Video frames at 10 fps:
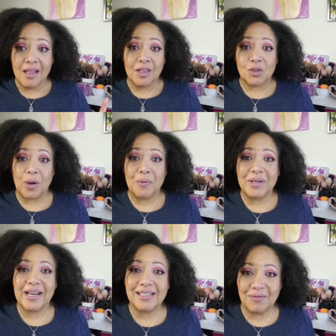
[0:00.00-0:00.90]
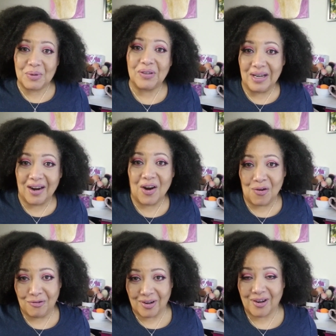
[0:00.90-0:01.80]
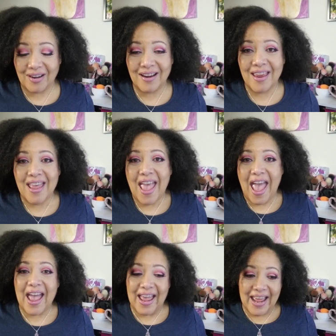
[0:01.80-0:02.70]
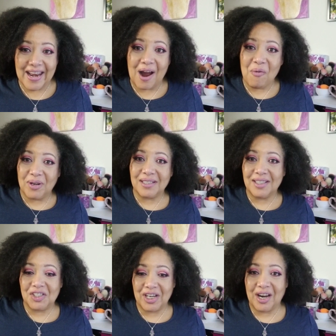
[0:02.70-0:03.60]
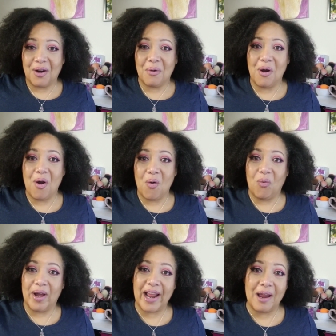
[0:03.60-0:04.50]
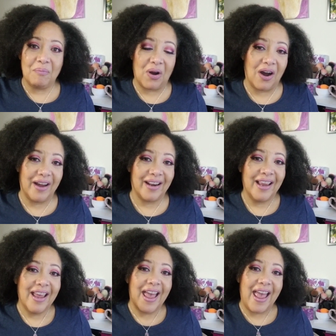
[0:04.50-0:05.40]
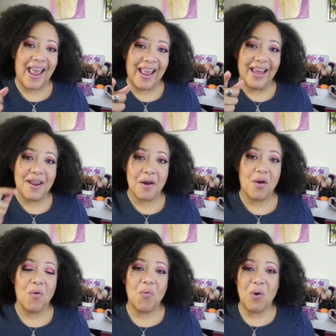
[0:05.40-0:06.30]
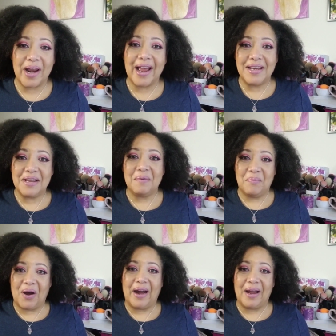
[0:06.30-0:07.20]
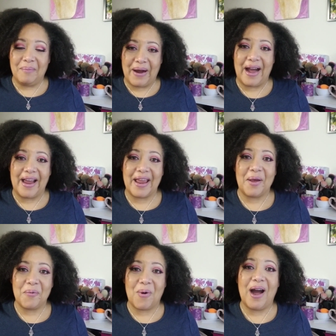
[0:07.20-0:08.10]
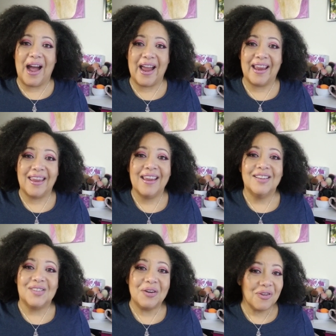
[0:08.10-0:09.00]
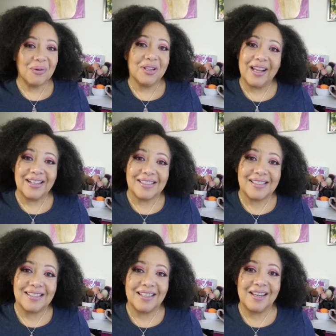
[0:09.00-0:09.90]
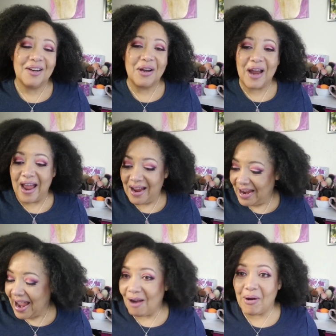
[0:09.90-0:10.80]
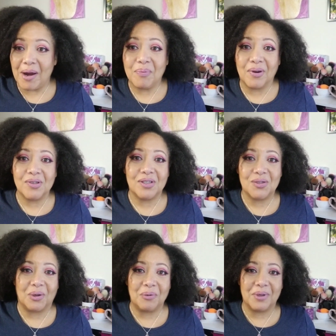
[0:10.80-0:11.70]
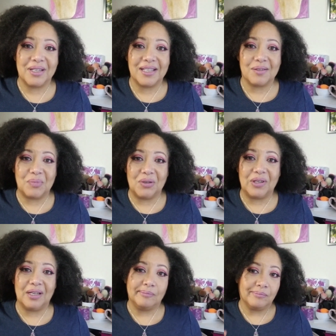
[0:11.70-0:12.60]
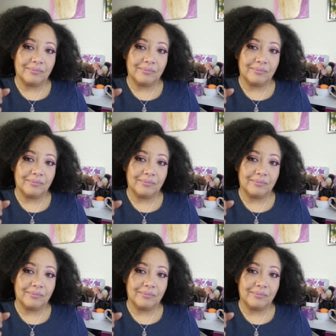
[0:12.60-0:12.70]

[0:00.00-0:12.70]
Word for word: the 21 days of beauty are over. And I wanted to share what I bought and what I didn't buy, buy and why. So if you would like to see how I approach the 21 days of beauty,